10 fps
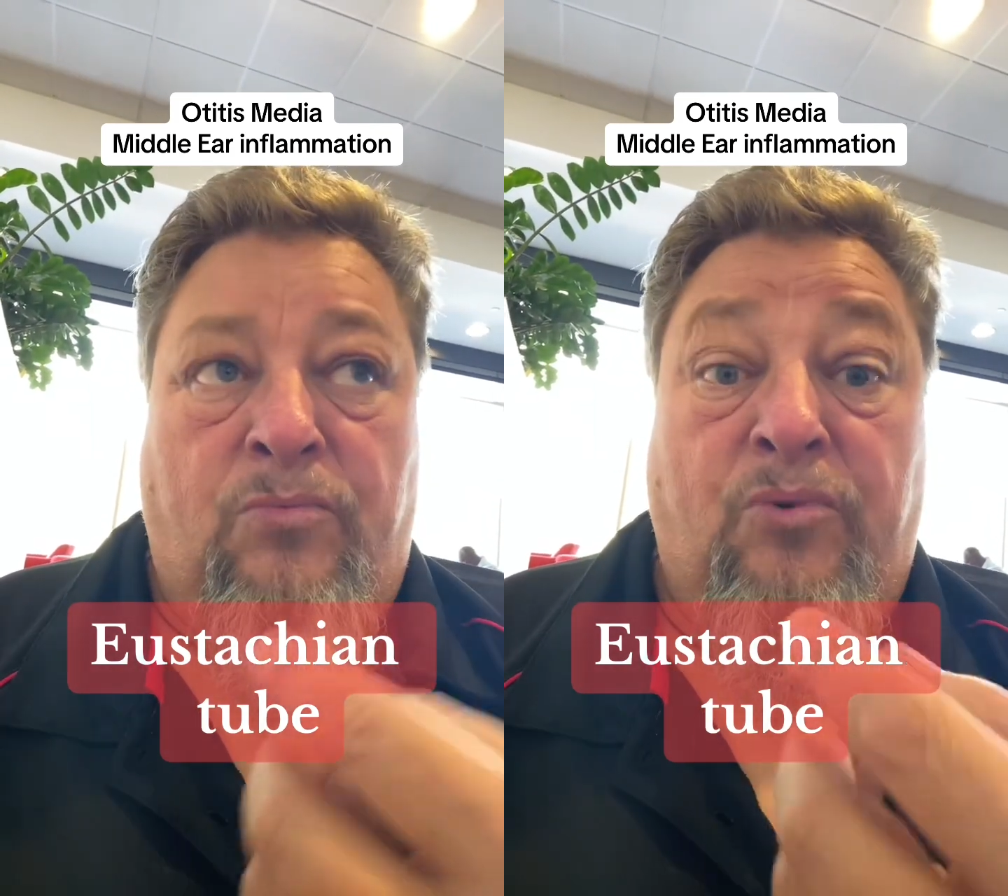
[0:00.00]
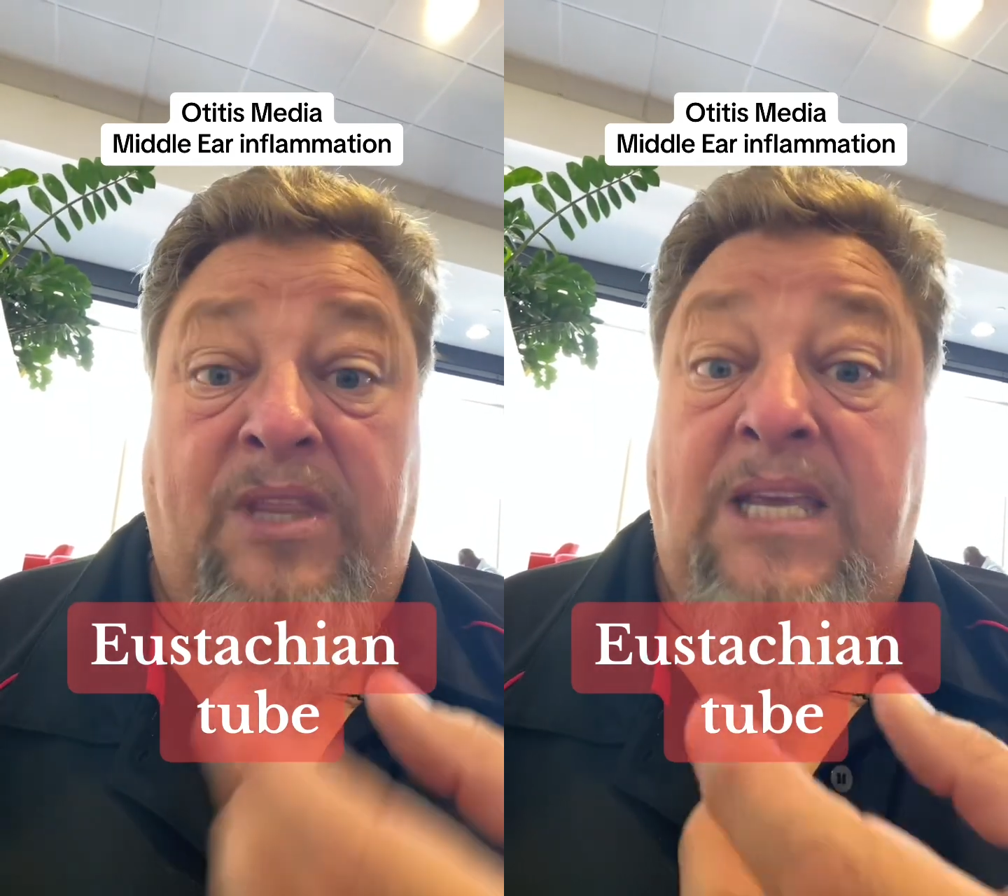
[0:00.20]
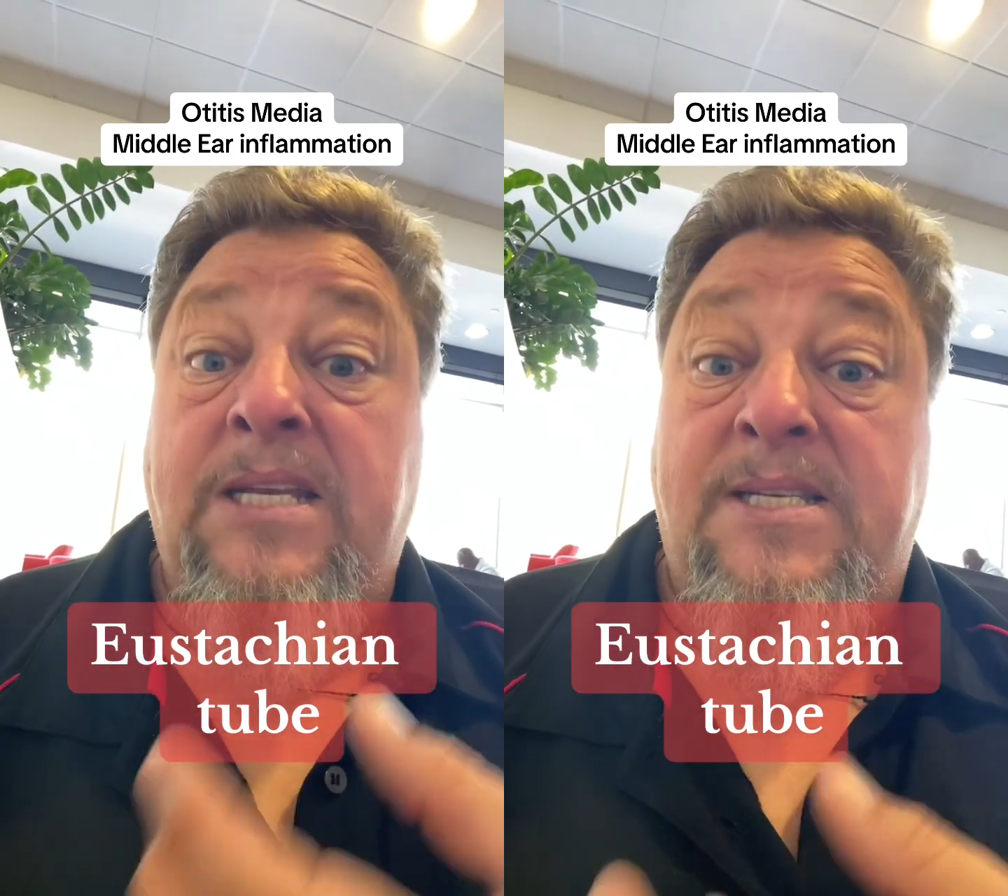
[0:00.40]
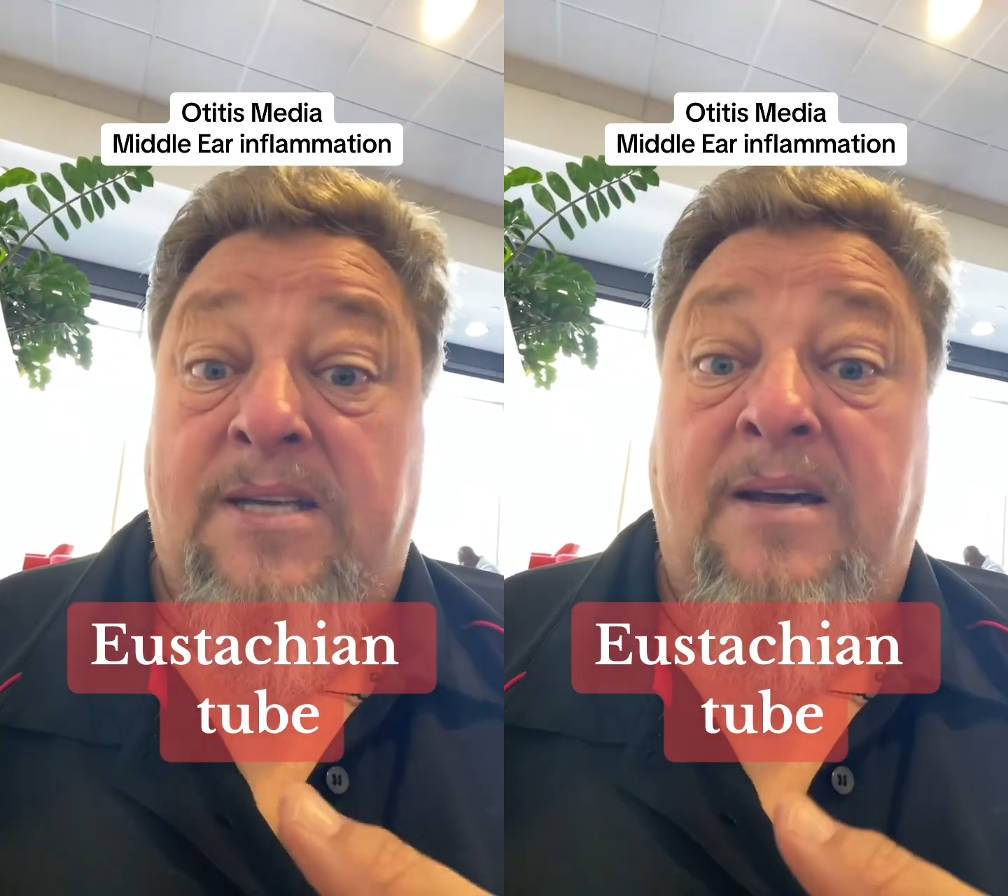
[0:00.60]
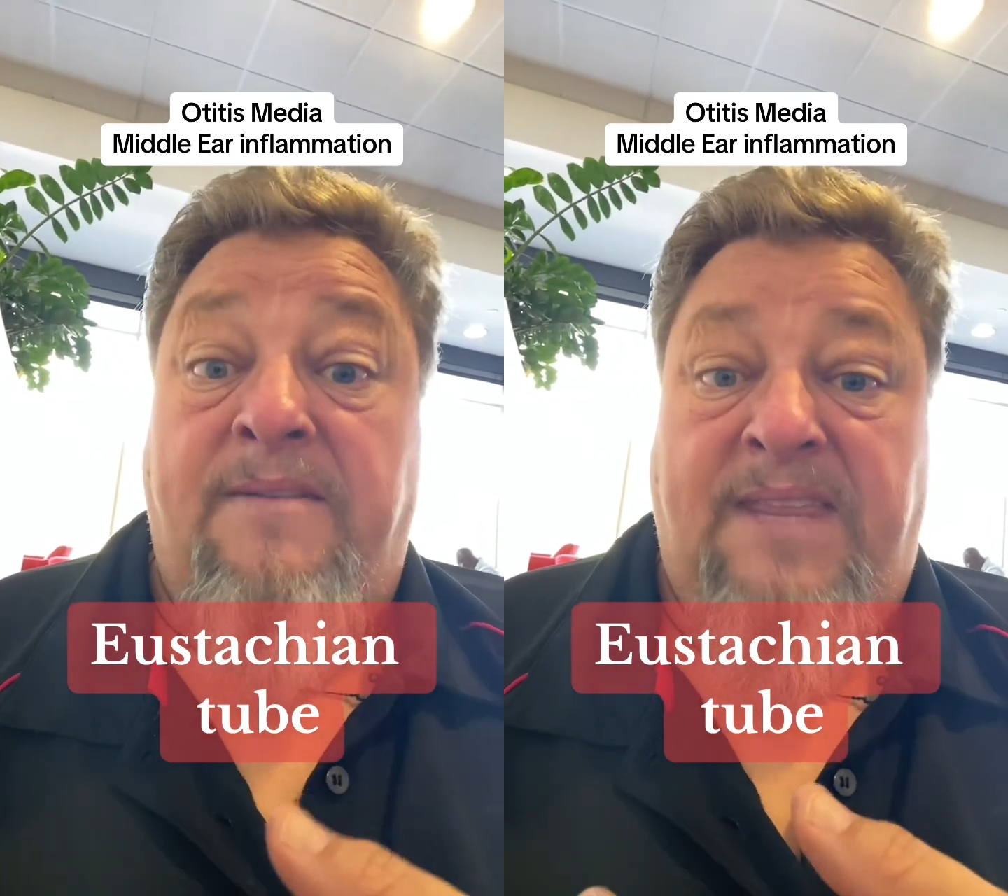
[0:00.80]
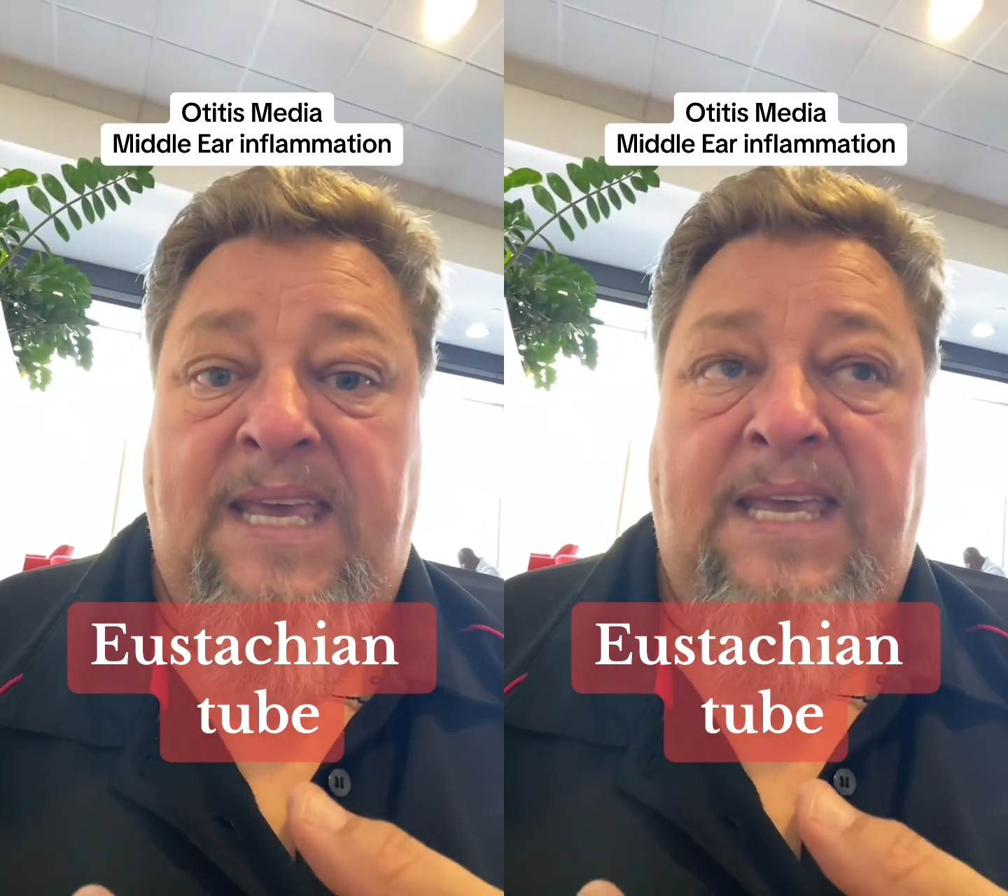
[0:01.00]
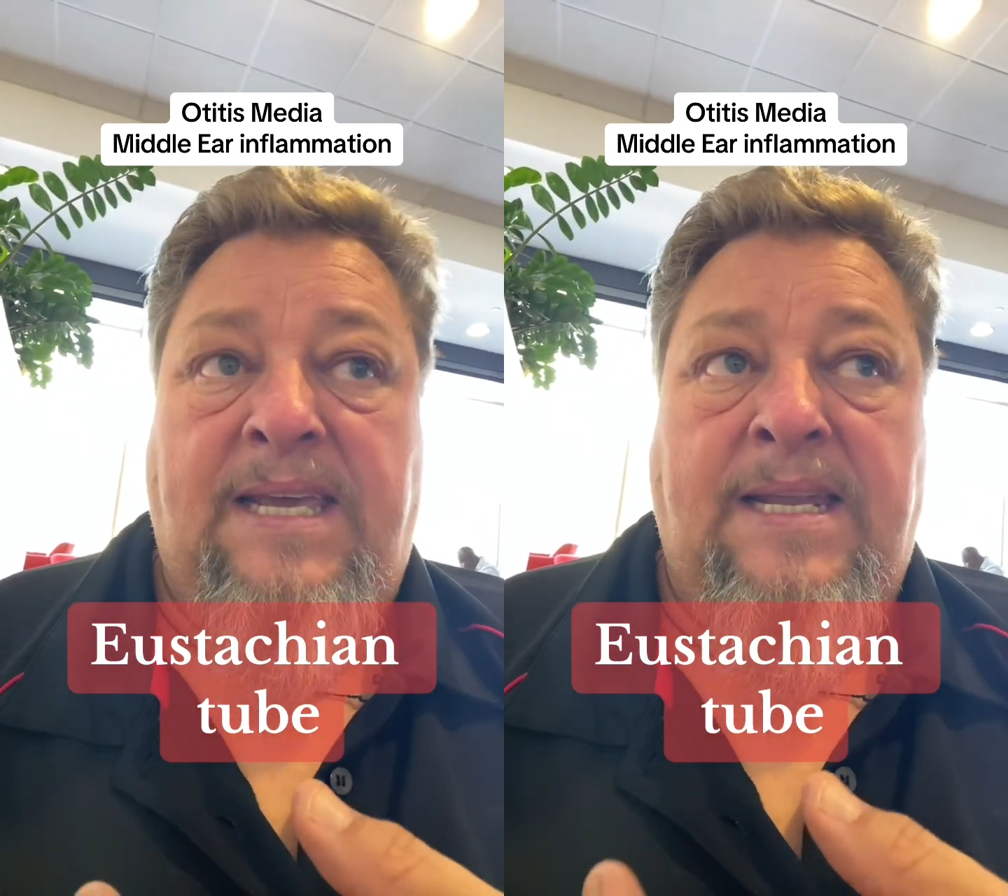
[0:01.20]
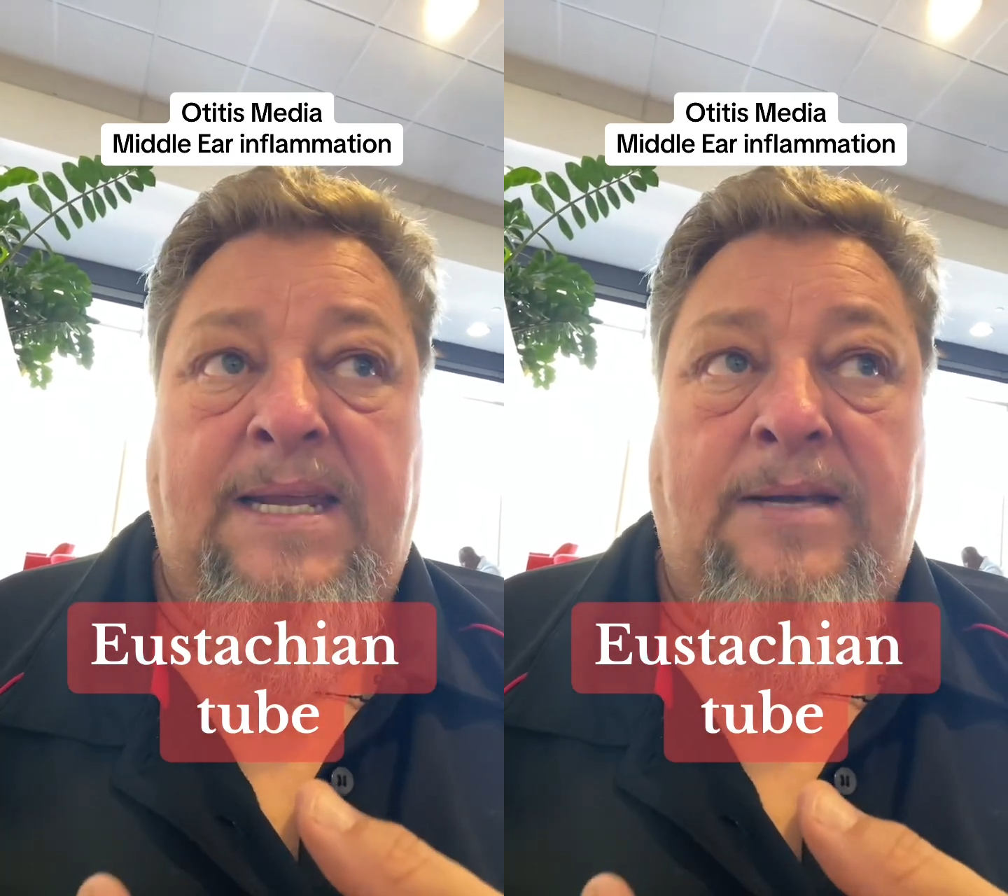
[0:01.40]
or the inside of the ear
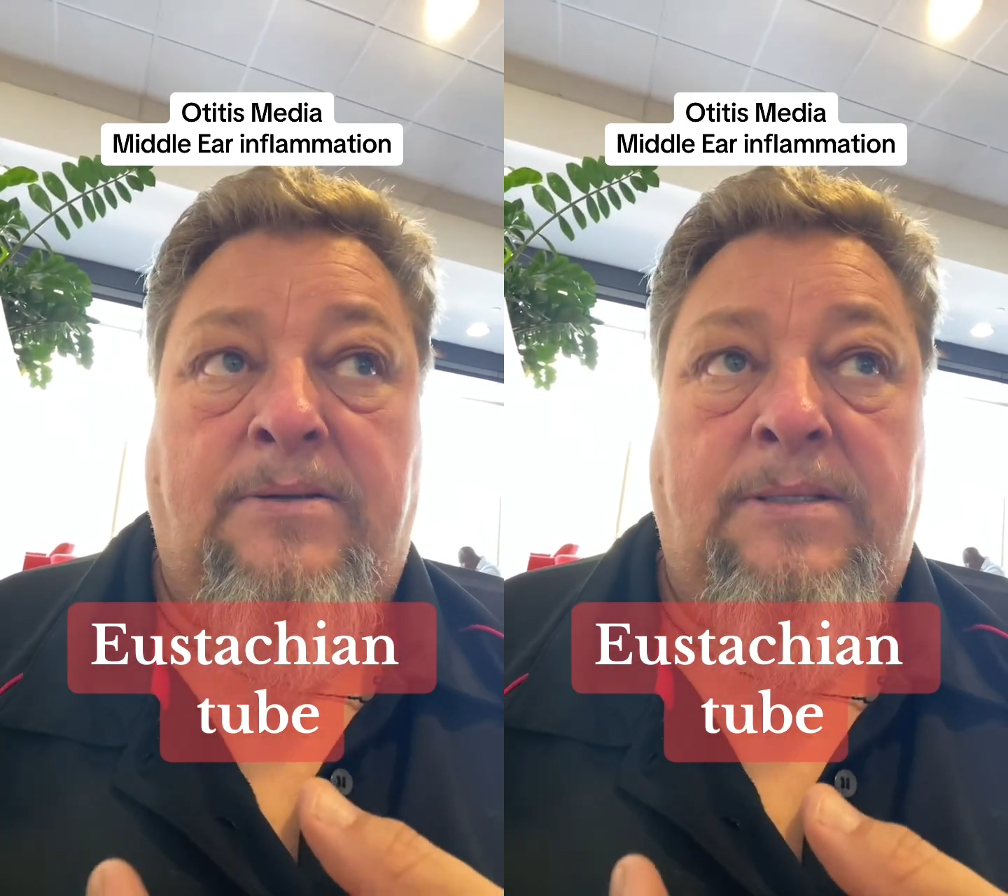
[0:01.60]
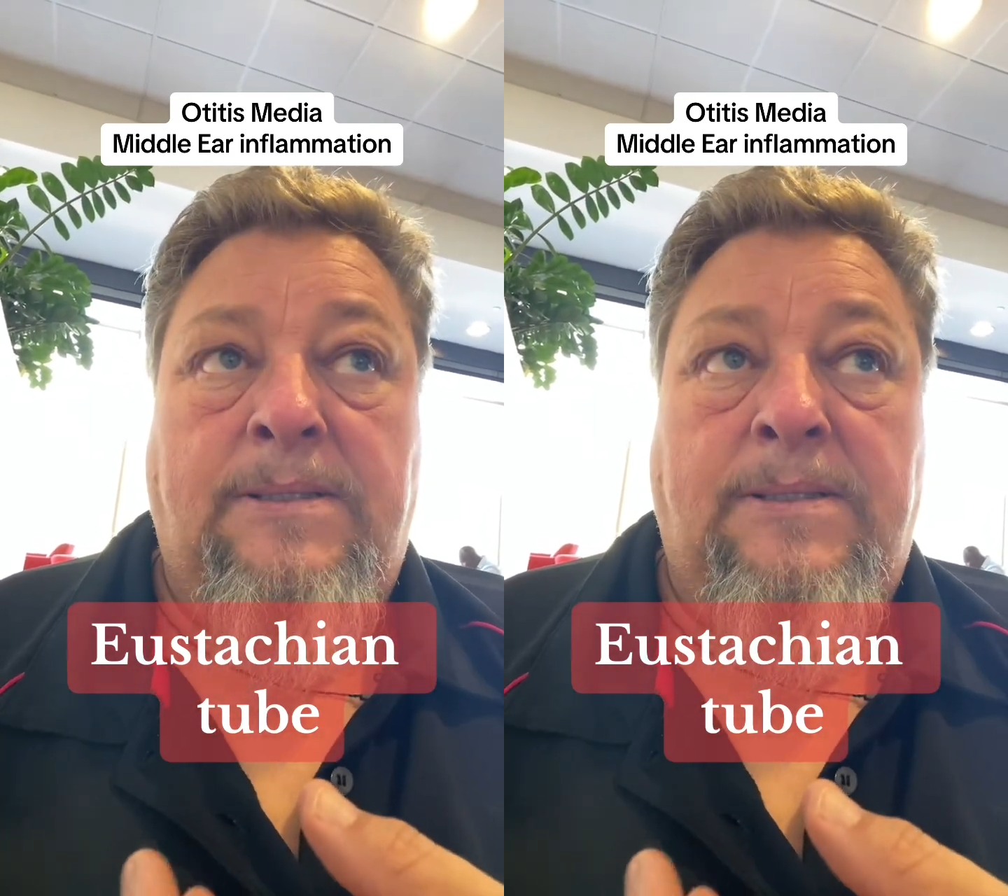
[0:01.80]
canal.